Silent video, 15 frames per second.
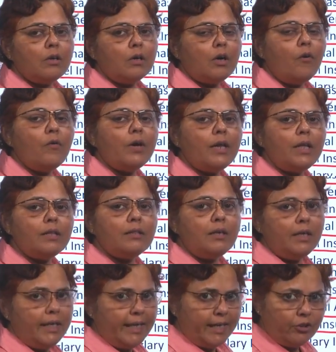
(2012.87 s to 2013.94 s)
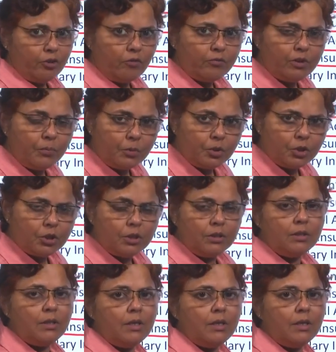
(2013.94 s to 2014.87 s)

covering the death of the person,